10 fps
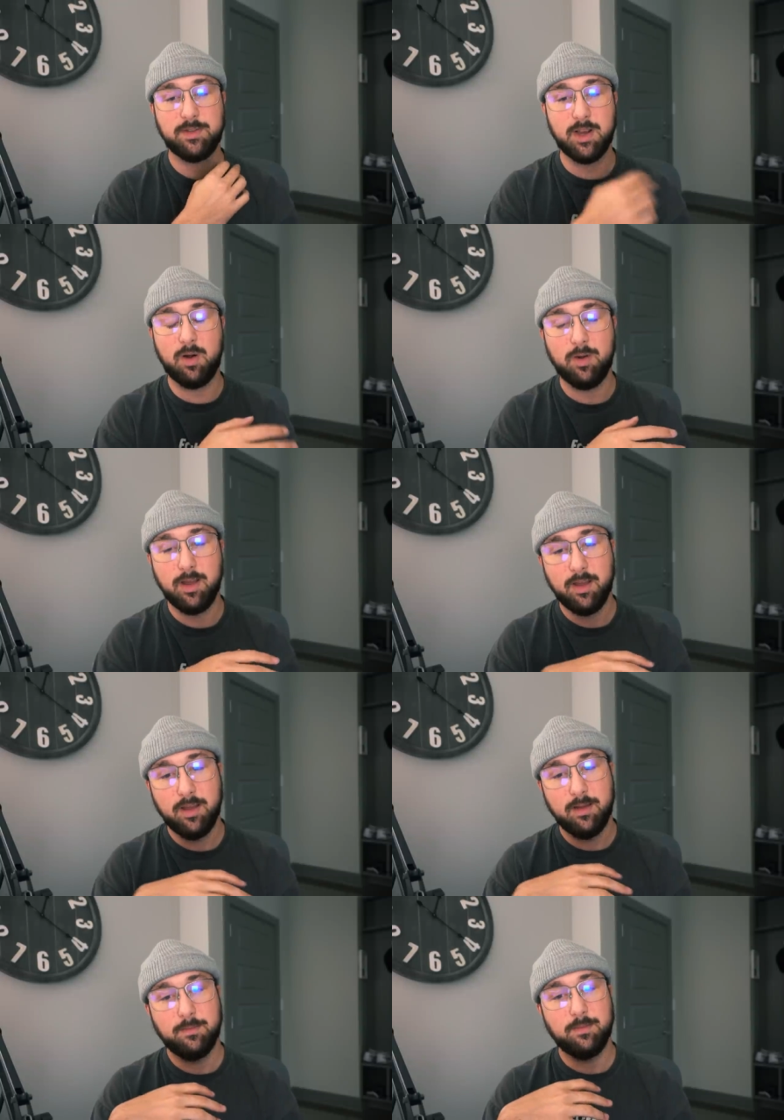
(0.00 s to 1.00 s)
So
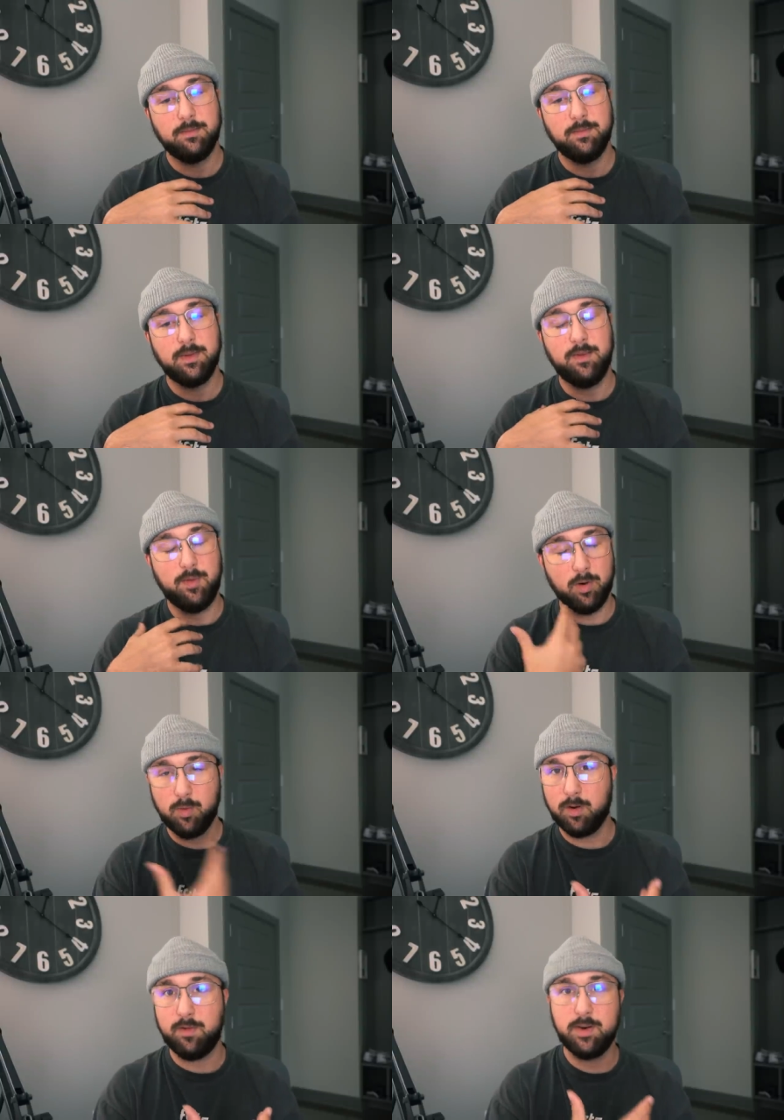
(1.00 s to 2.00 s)
if you want
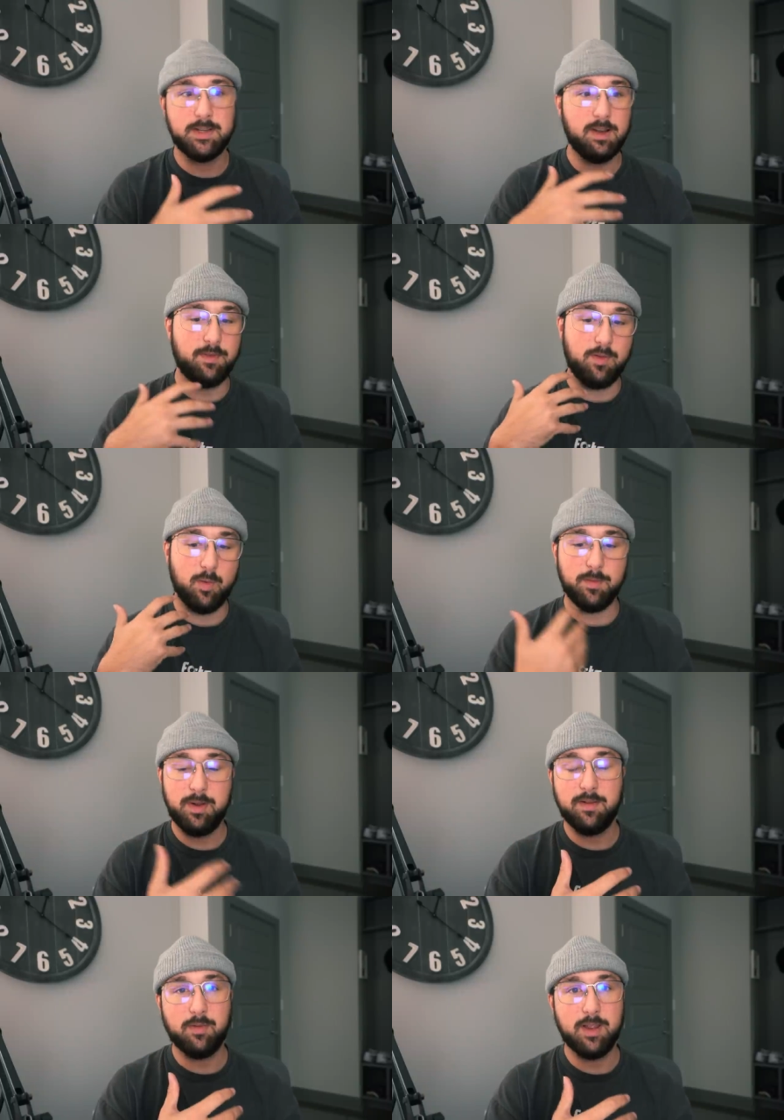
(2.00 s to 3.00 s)
to work for yourself, if you want to
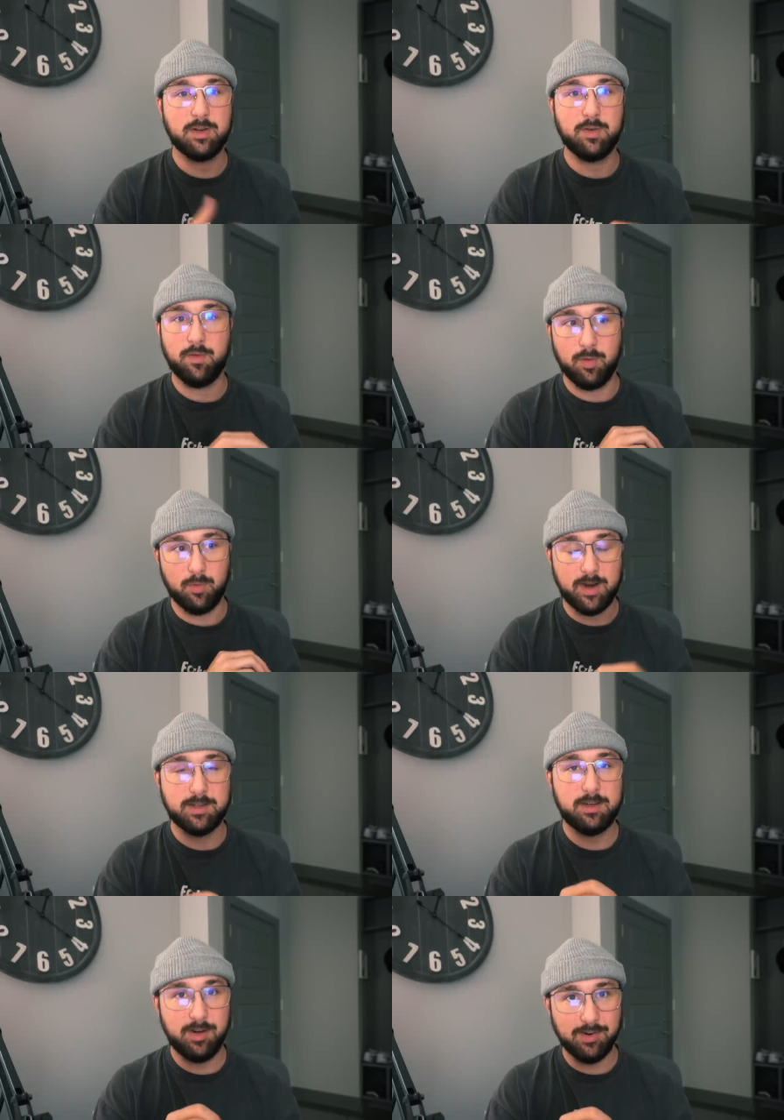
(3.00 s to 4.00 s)
be a freelancer for the
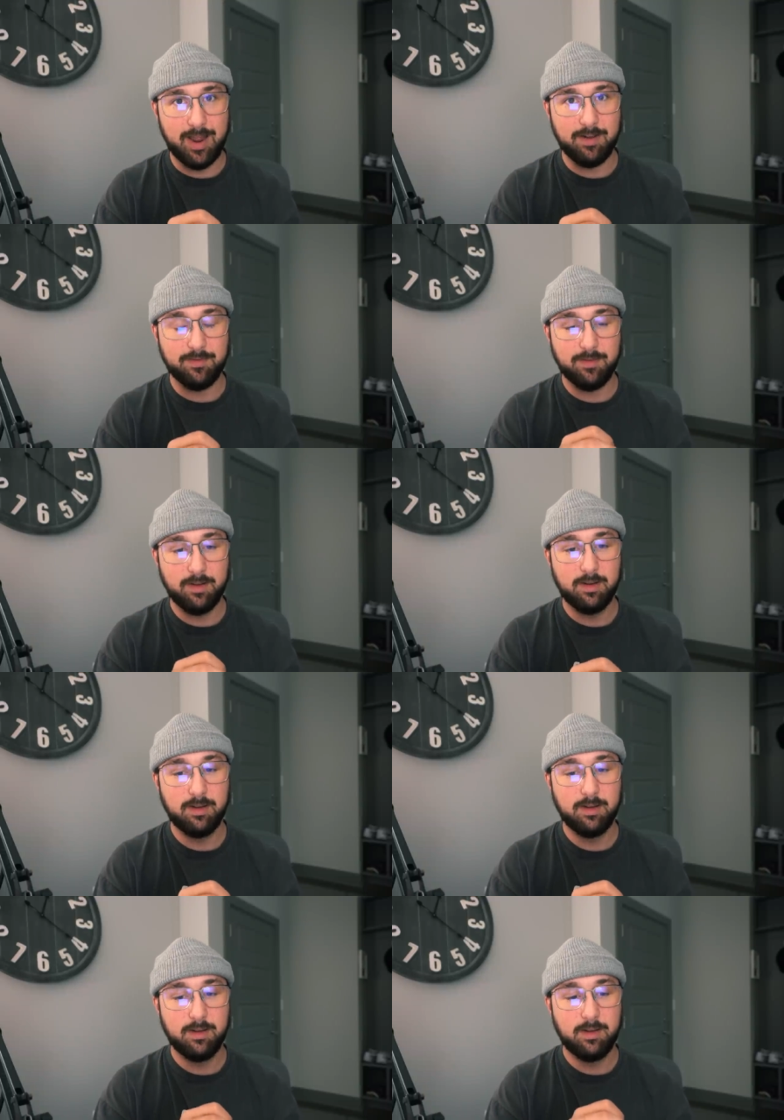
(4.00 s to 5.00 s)
rest of your life,
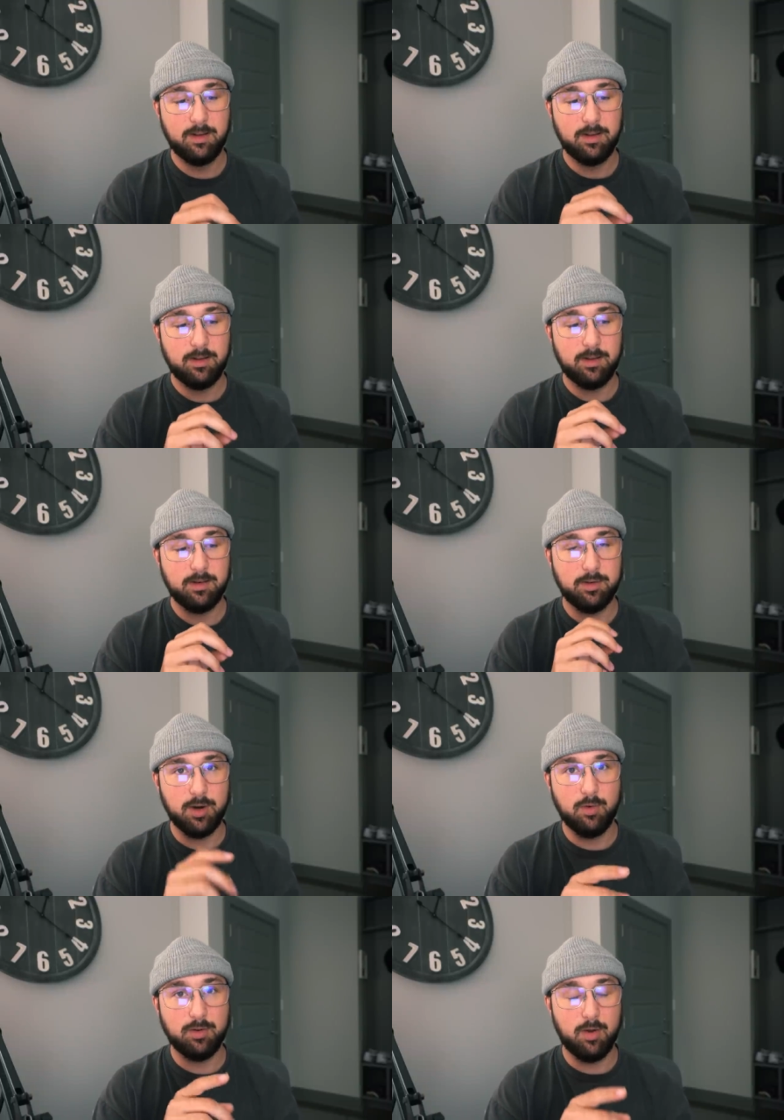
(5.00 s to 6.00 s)

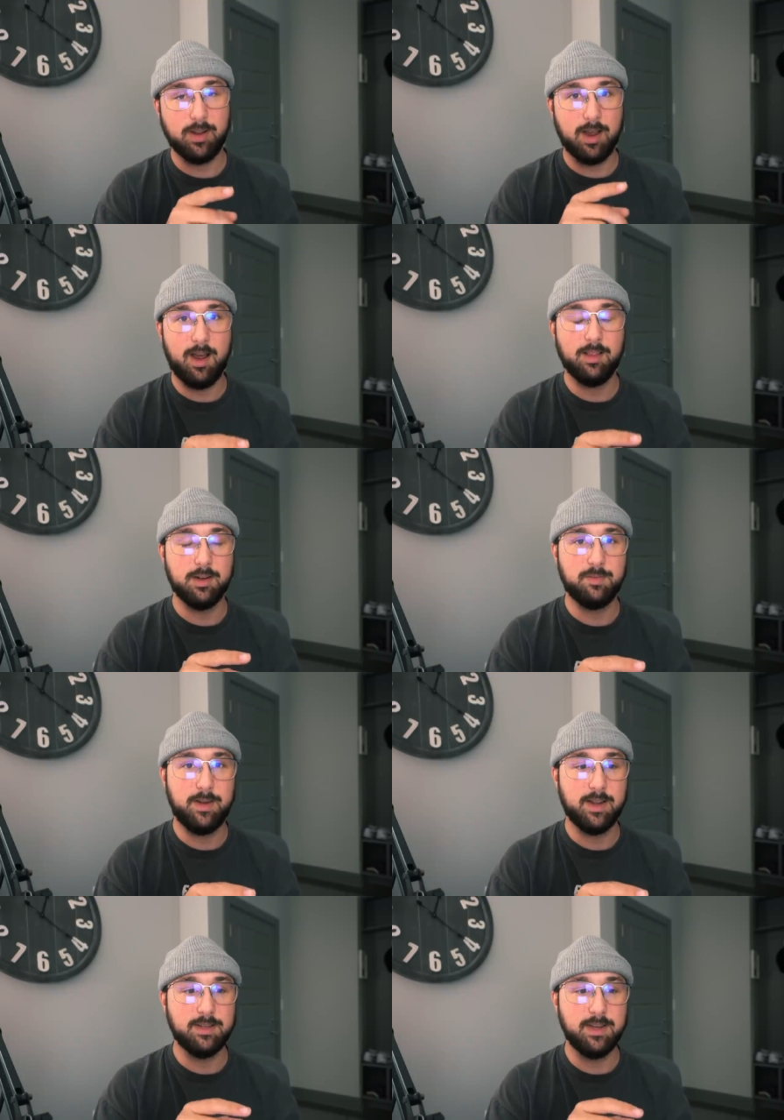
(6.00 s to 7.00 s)
don't go to college
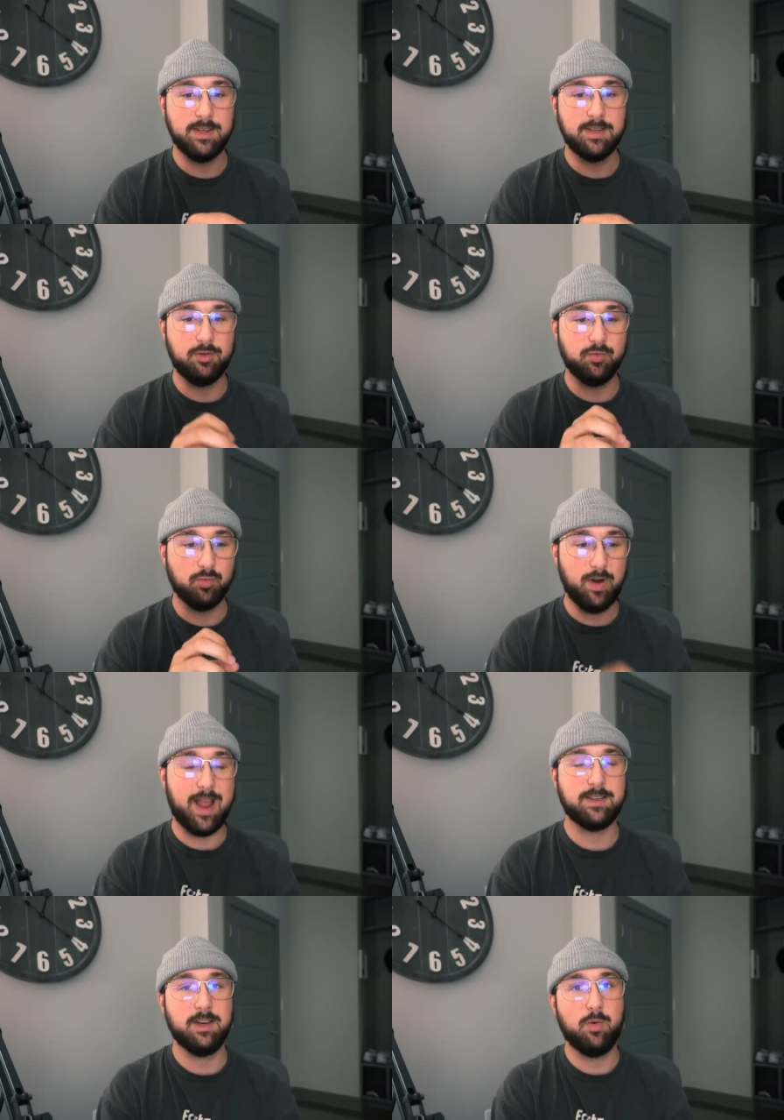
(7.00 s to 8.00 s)
because it is a
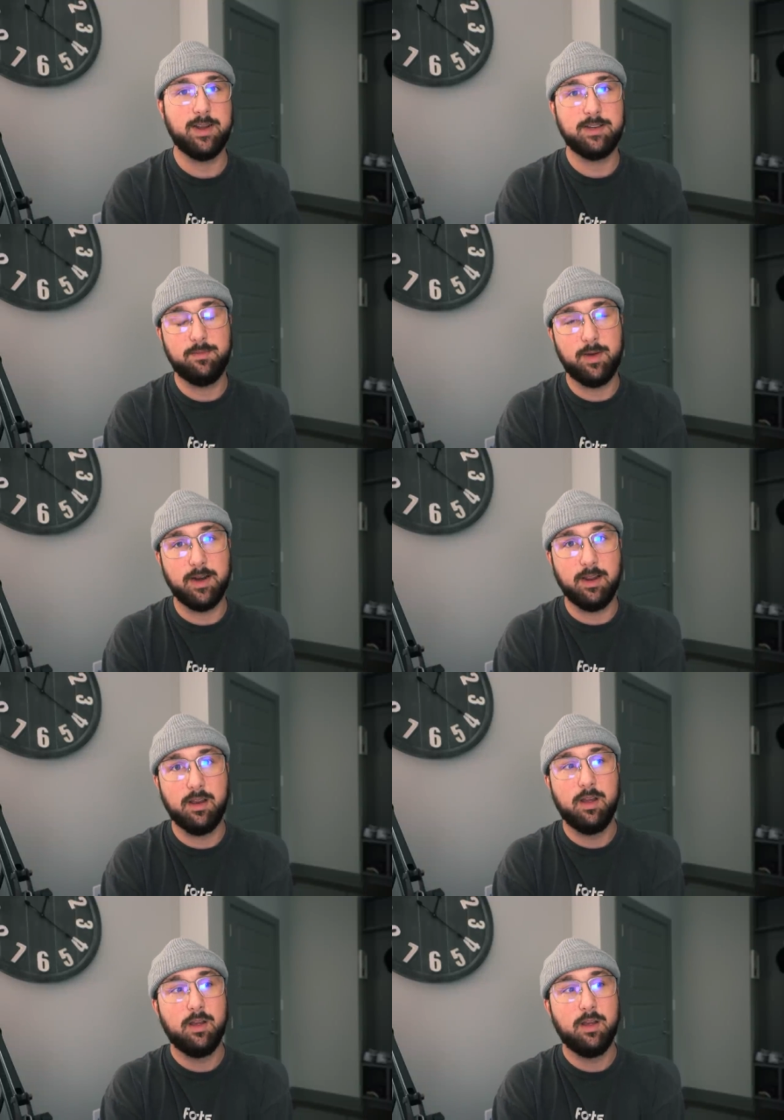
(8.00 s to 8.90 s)
drastic waste of money